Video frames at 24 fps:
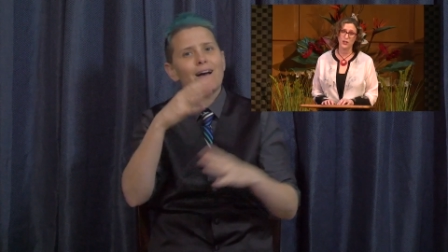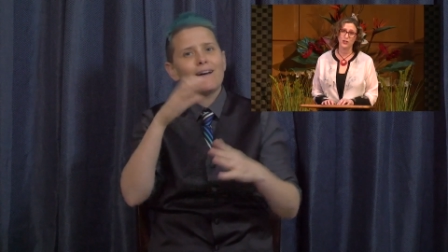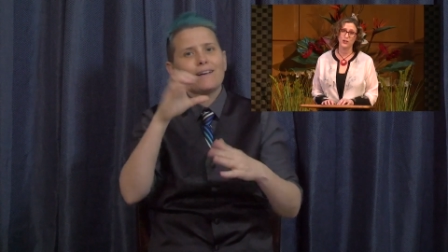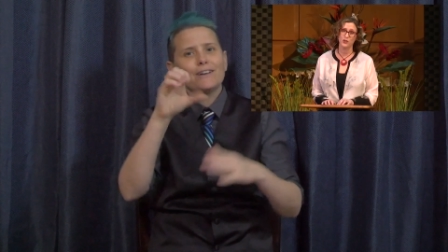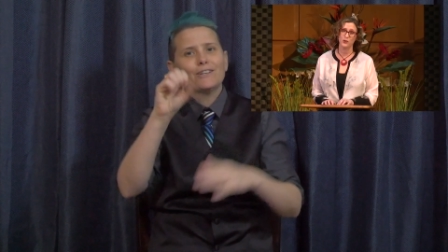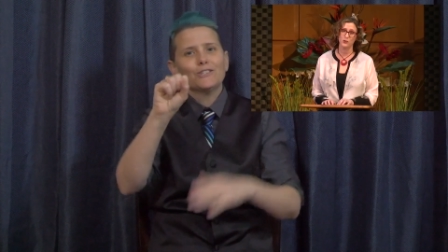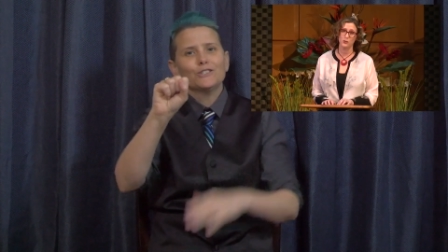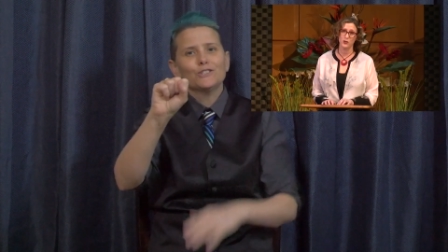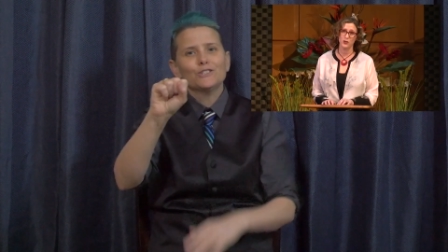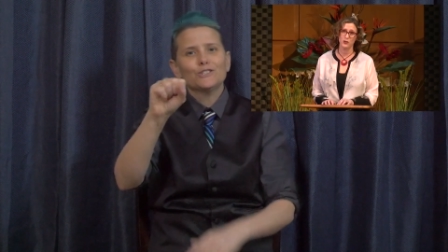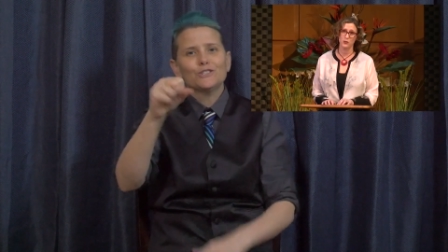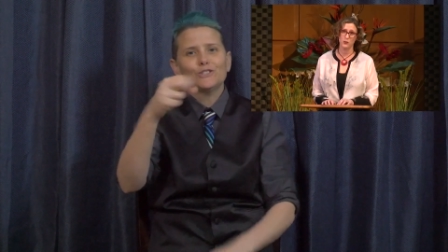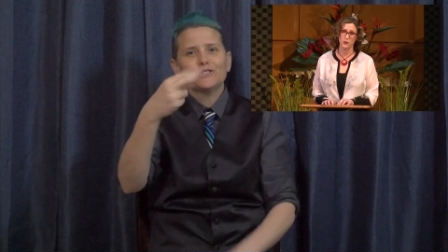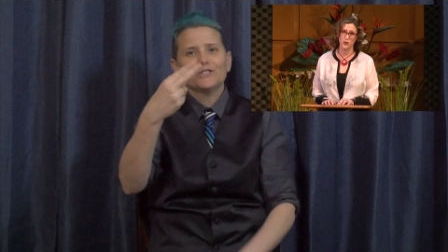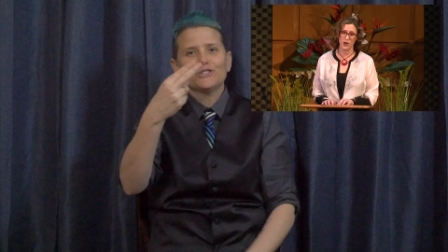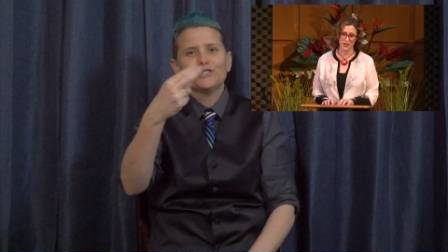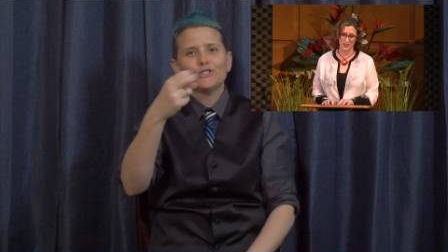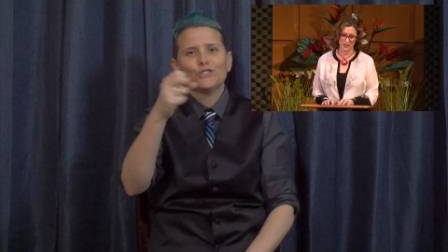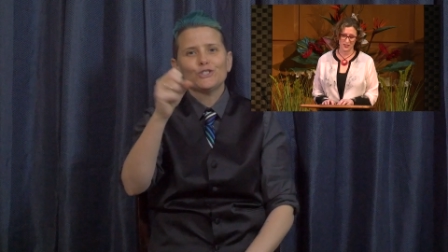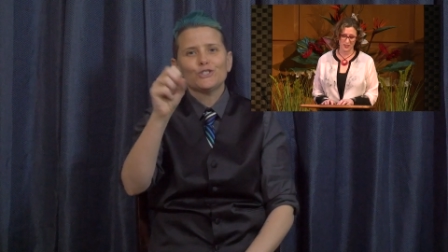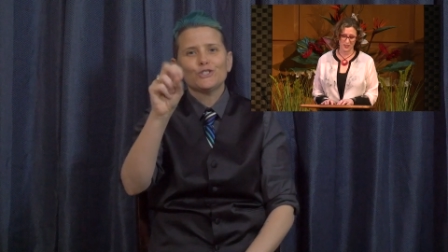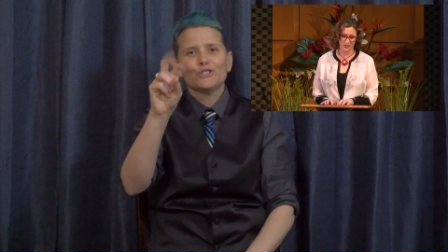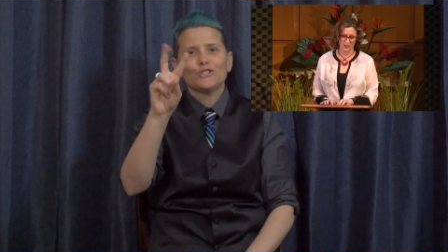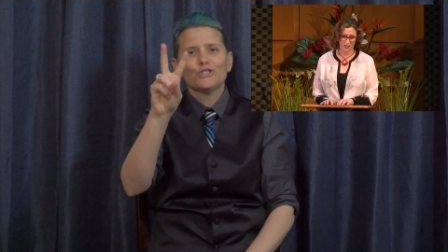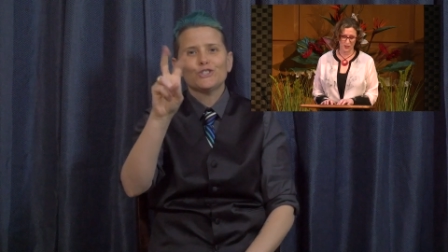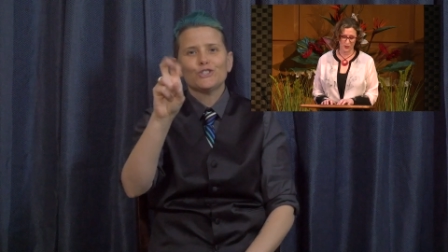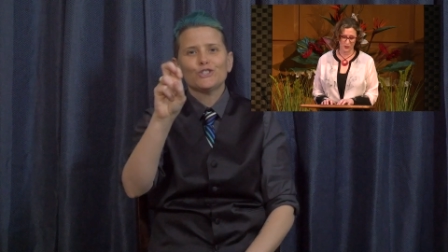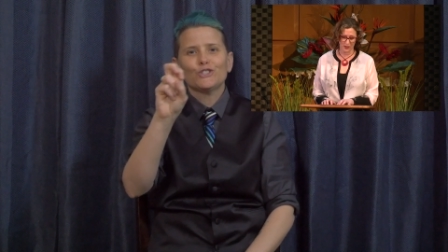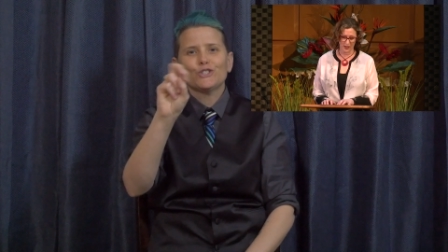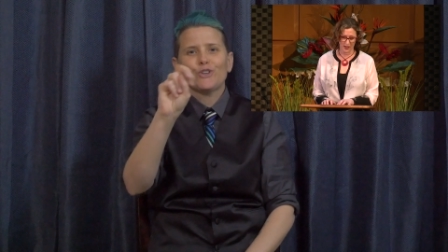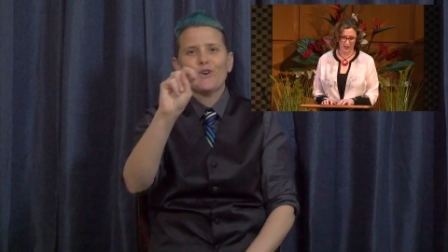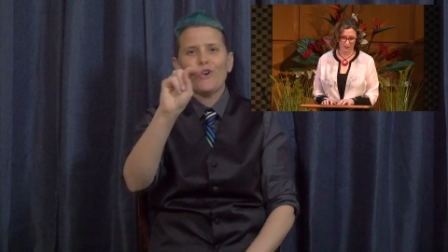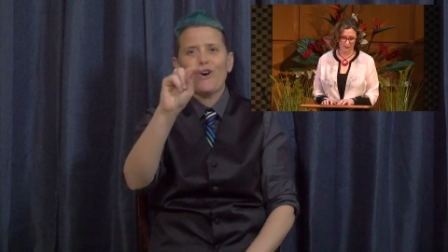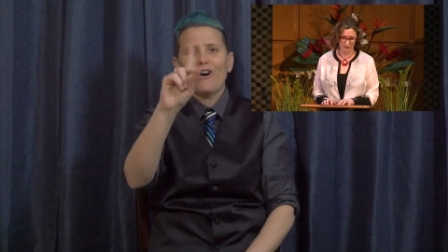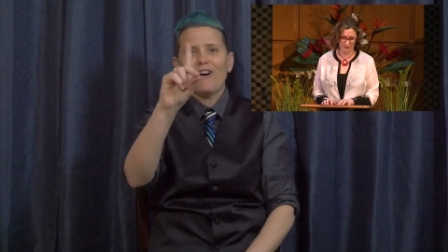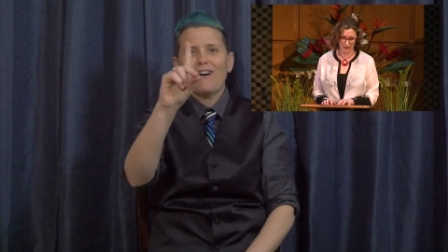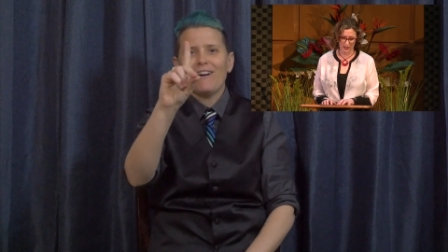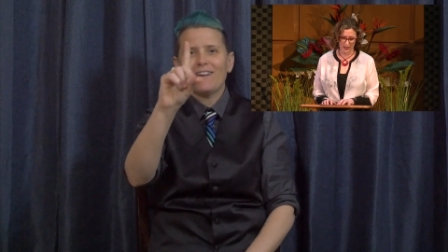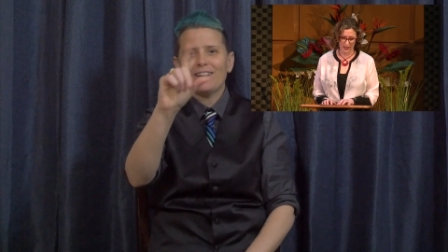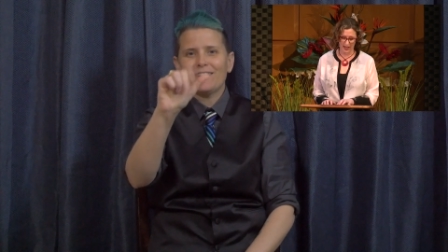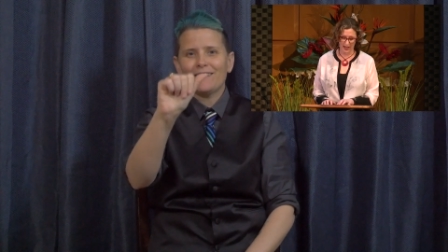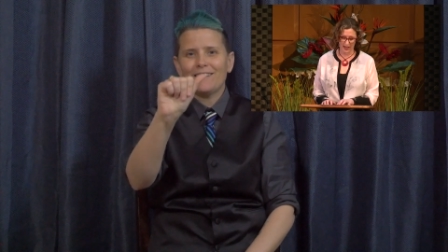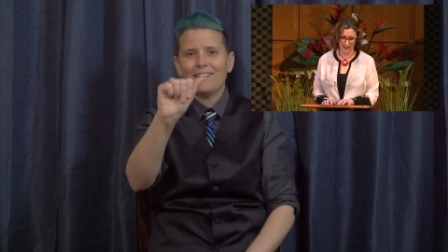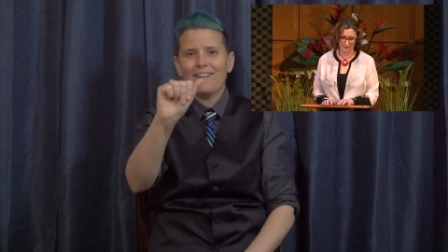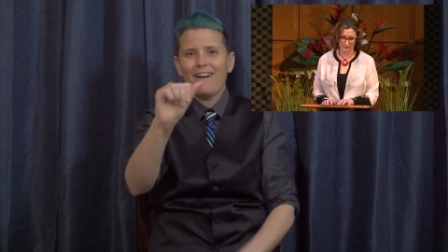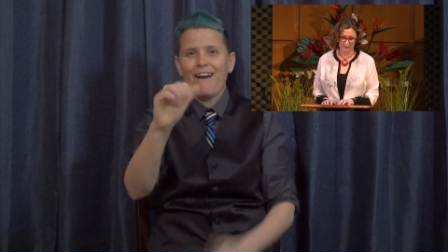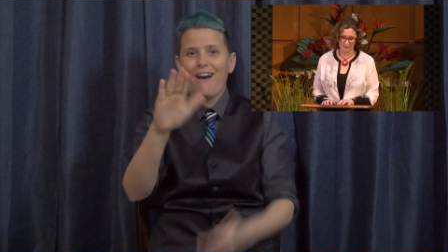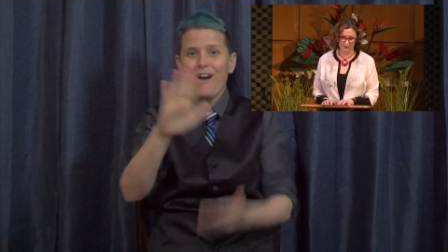you will want to tune in for
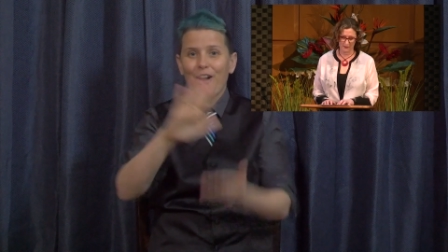that.